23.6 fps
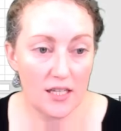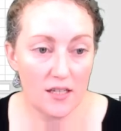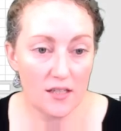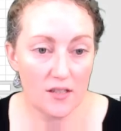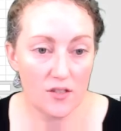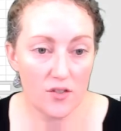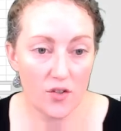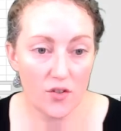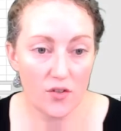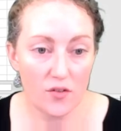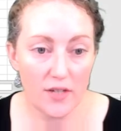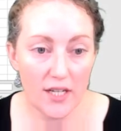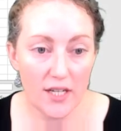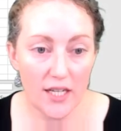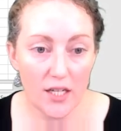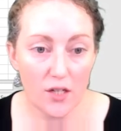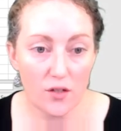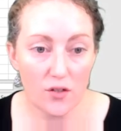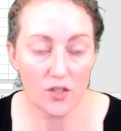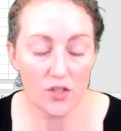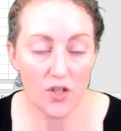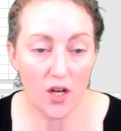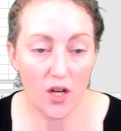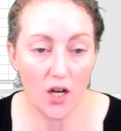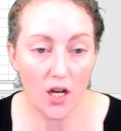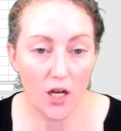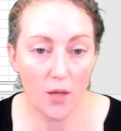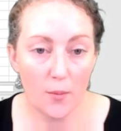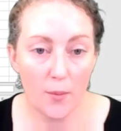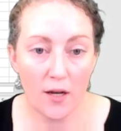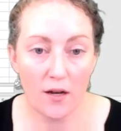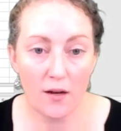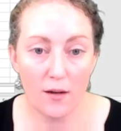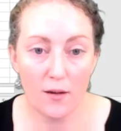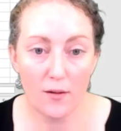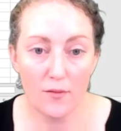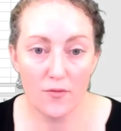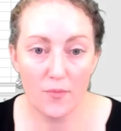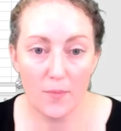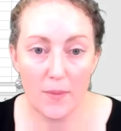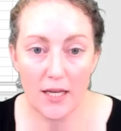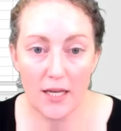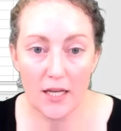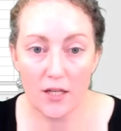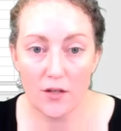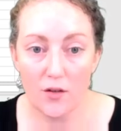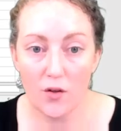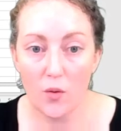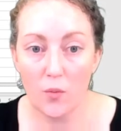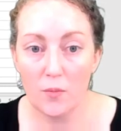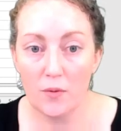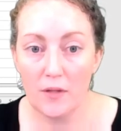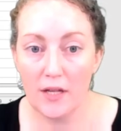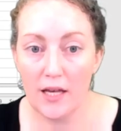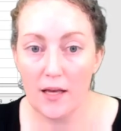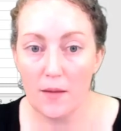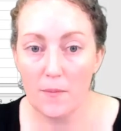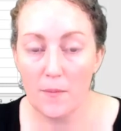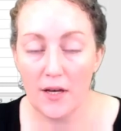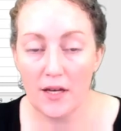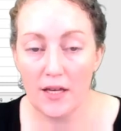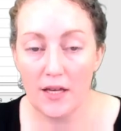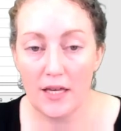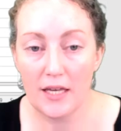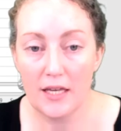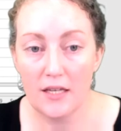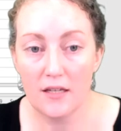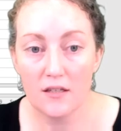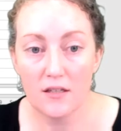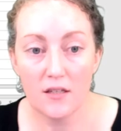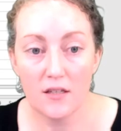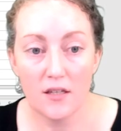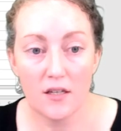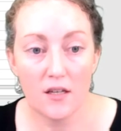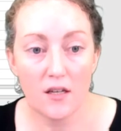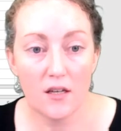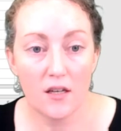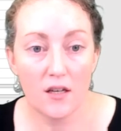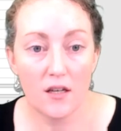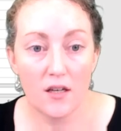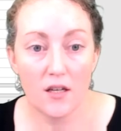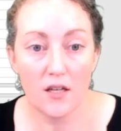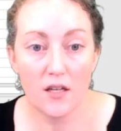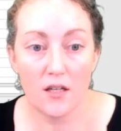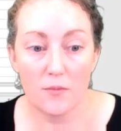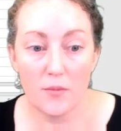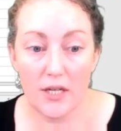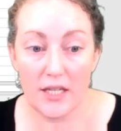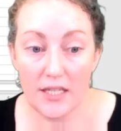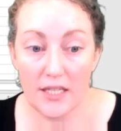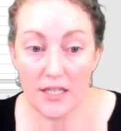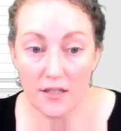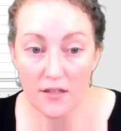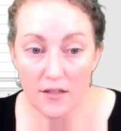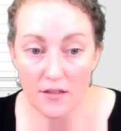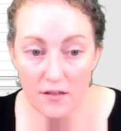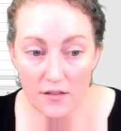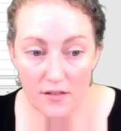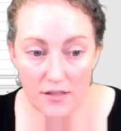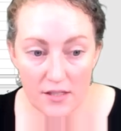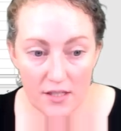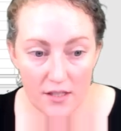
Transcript: it's done a really good job of picking up like my years.